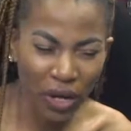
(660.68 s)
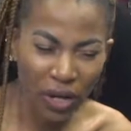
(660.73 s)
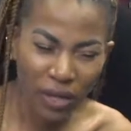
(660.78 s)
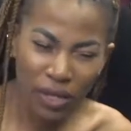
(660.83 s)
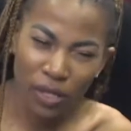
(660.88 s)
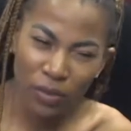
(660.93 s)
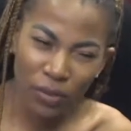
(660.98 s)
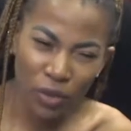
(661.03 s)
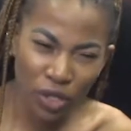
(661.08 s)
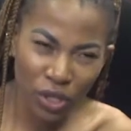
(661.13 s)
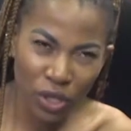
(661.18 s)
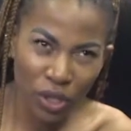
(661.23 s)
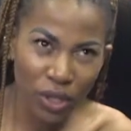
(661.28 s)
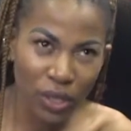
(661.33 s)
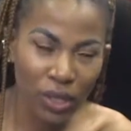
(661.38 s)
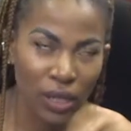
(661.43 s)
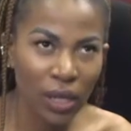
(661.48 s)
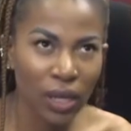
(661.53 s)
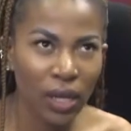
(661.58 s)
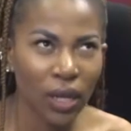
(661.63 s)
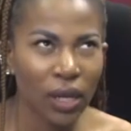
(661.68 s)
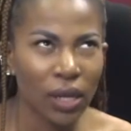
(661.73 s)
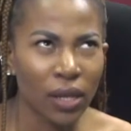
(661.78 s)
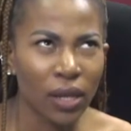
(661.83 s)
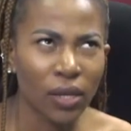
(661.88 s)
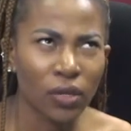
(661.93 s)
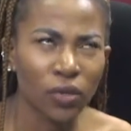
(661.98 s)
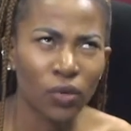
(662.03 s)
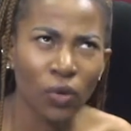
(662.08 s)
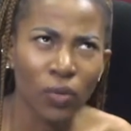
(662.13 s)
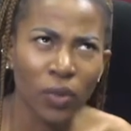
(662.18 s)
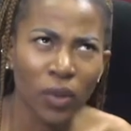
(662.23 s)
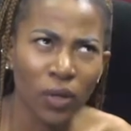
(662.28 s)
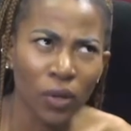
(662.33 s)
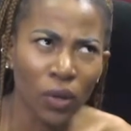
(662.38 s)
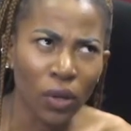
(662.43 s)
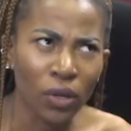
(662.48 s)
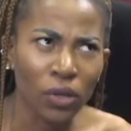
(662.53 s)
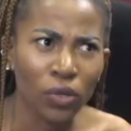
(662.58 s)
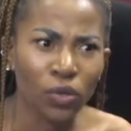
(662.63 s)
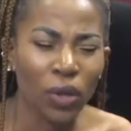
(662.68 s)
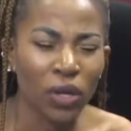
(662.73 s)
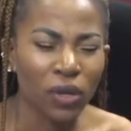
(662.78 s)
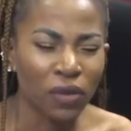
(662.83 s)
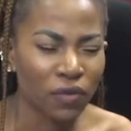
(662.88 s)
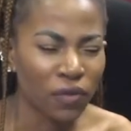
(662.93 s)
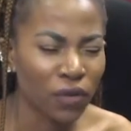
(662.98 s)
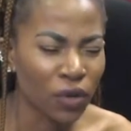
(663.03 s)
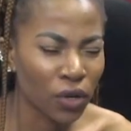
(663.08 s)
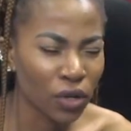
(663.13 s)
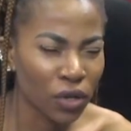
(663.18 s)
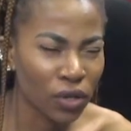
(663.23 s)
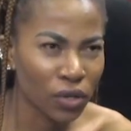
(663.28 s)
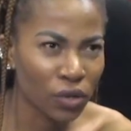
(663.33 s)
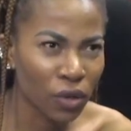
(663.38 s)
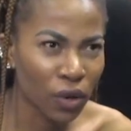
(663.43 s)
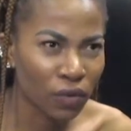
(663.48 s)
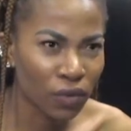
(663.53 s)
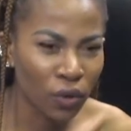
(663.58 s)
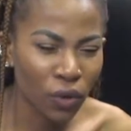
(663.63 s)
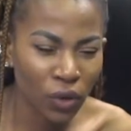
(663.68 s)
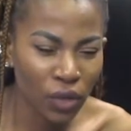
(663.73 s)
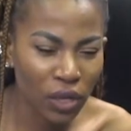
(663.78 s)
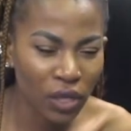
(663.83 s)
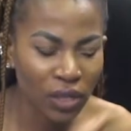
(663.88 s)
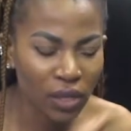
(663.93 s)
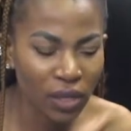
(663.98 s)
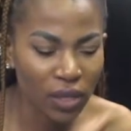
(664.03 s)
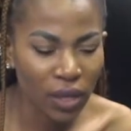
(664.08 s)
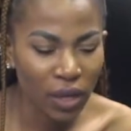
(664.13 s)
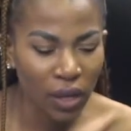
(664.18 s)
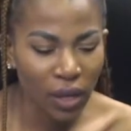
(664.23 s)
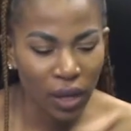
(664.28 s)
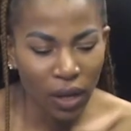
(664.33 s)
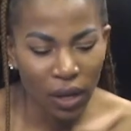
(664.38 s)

Rand exhibition. That's opening on the 21st of August.